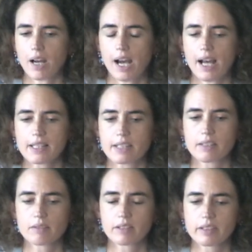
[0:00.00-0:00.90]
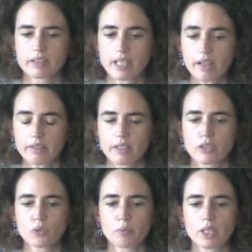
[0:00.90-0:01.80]
has started
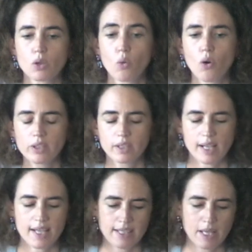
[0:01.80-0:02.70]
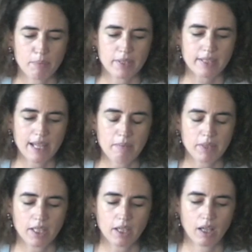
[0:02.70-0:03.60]
to be quoted as an
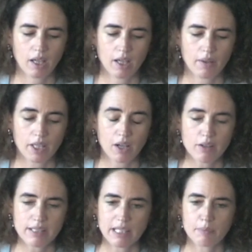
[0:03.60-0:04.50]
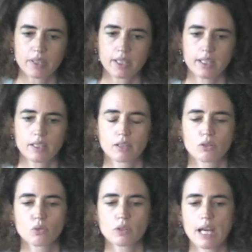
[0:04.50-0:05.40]
epistemic concept in
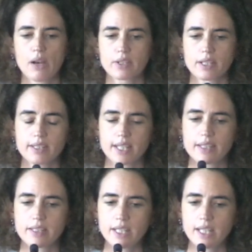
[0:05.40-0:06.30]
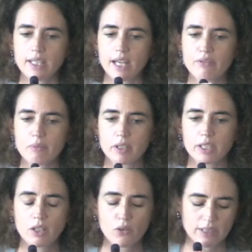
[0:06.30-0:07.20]
2016.
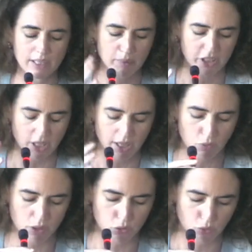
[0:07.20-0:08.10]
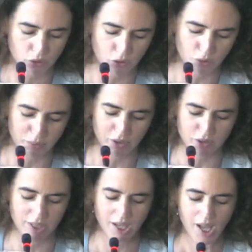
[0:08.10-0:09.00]
Everybody knows that, but I want to recall
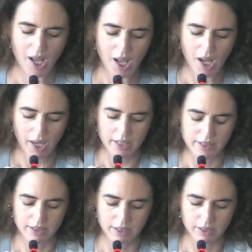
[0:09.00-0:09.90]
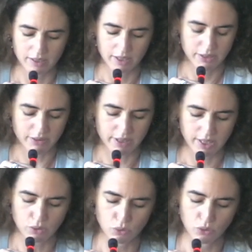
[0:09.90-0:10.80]
because it's
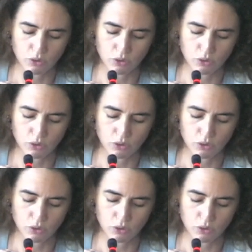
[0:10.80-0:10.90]
interesting to